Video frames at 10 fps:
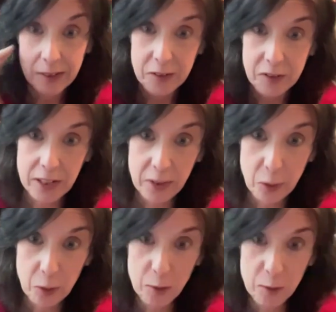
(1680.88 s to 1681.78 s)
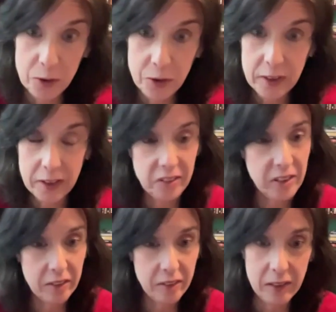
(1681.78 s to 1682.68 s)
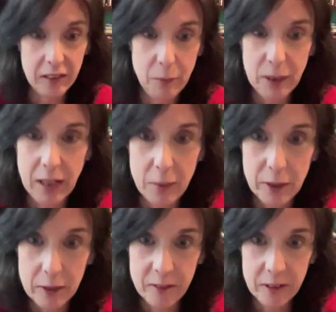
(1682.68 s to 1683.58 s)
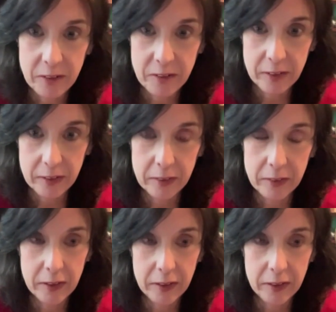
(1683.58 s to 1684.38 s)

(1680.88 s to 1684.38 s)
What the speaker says: J. Edgar Hoover to the extent that he became convinced that